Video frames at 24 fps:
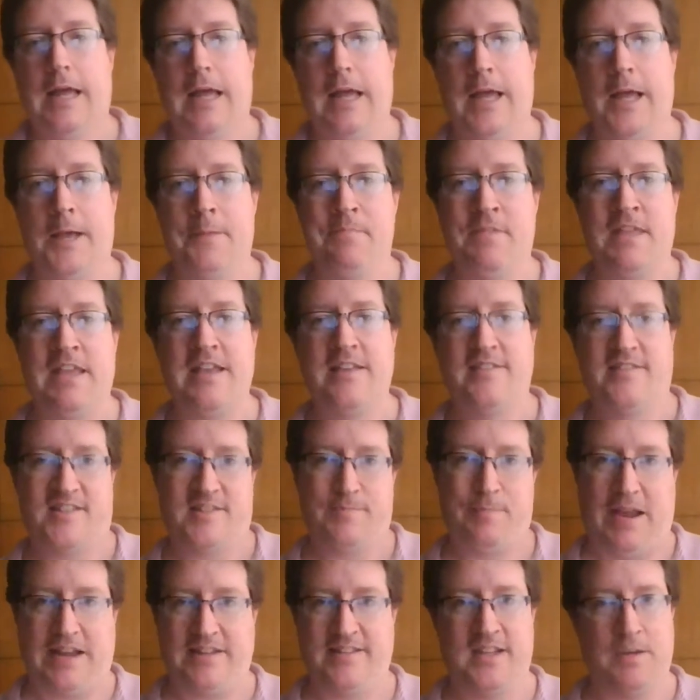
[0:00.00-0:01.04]
Um, he's
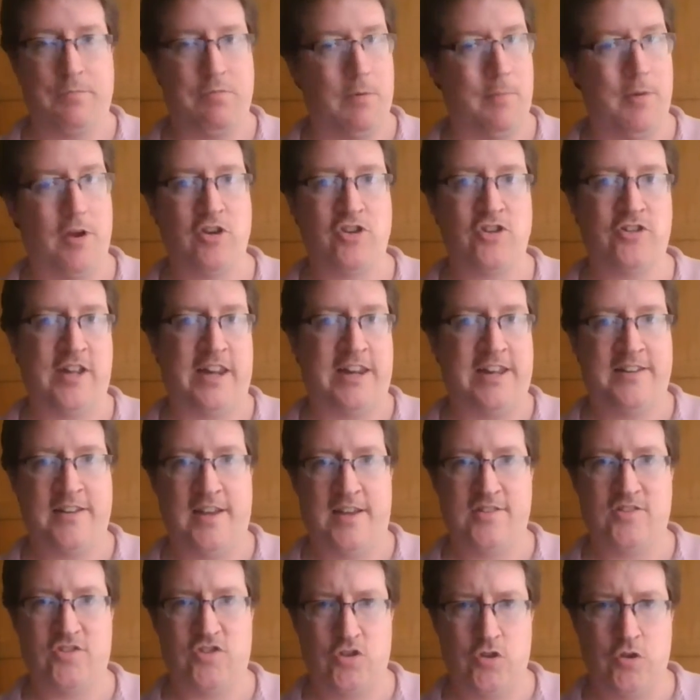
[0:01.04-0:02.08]
expecting a promotion any
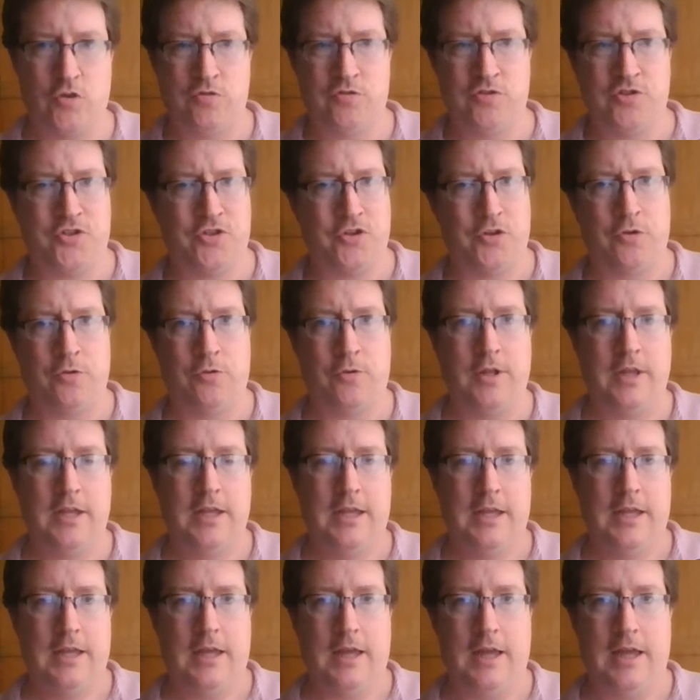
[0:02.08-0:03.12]
day soon to
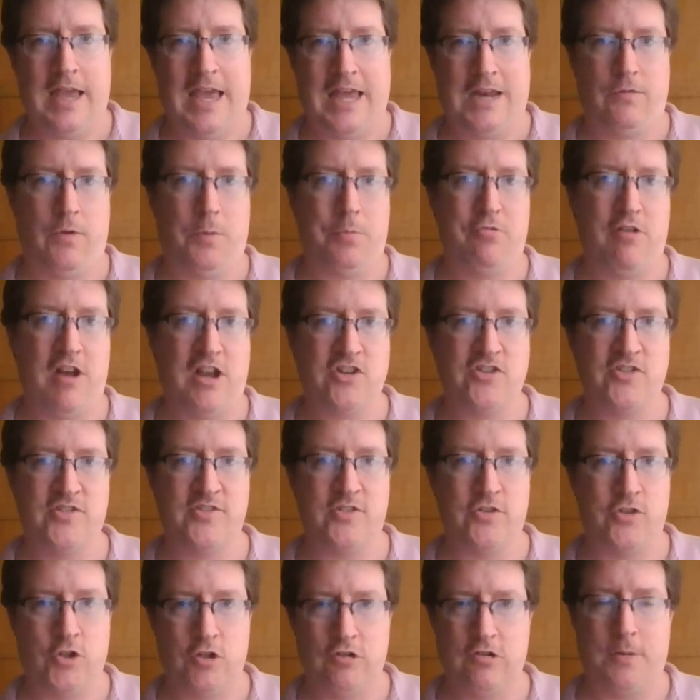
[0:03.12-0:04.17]
uh, head of operations
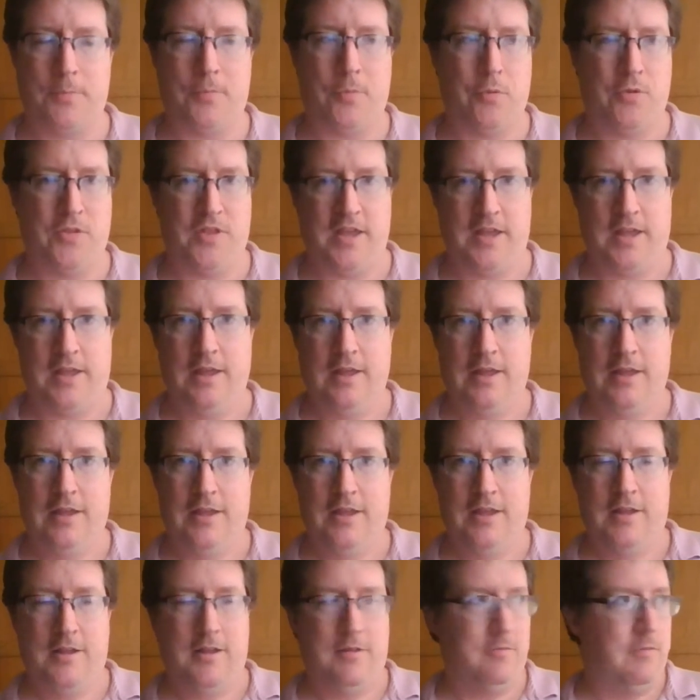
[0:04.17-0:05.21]
in Europe with a uh,
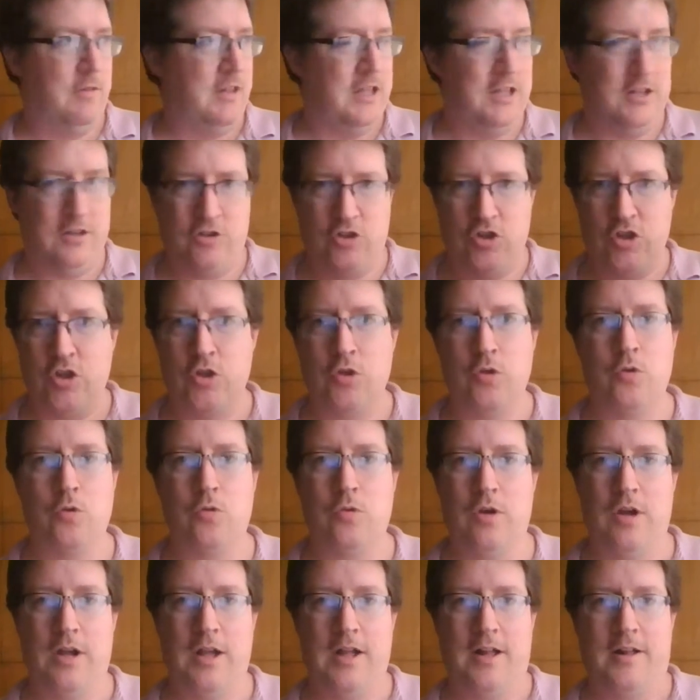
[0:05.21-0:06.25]

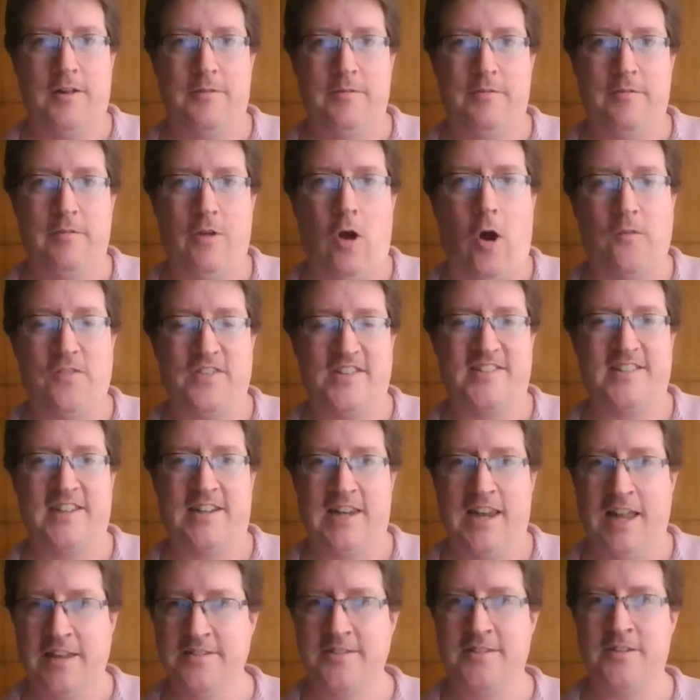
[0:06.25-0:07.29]
new uh, office in
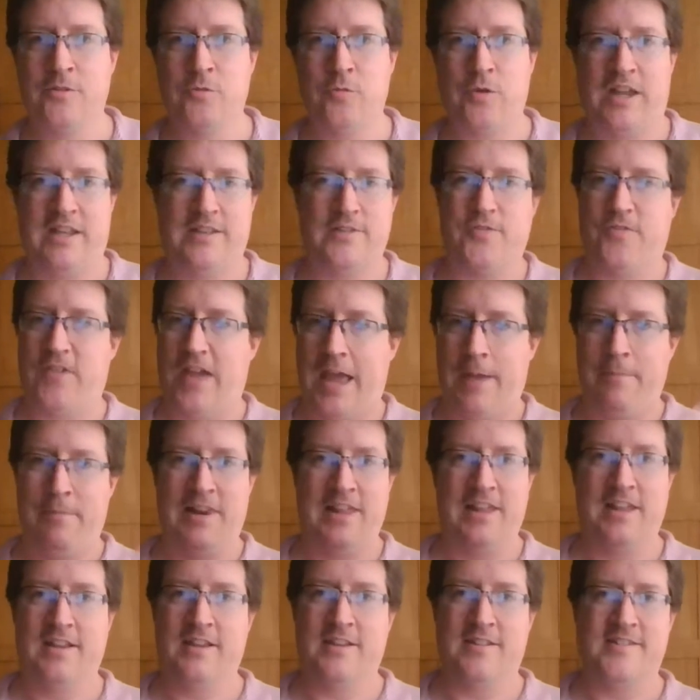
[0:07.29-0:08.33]
London where his
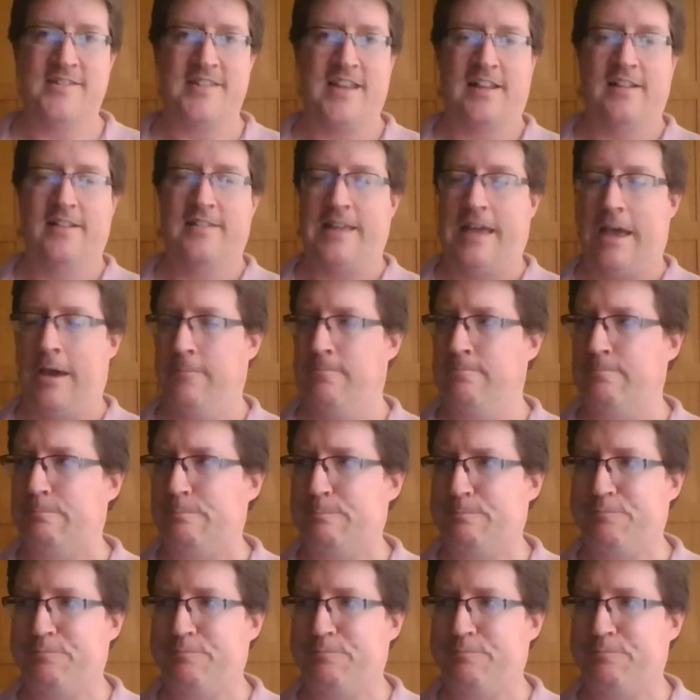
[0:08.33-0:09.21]
family can settle down.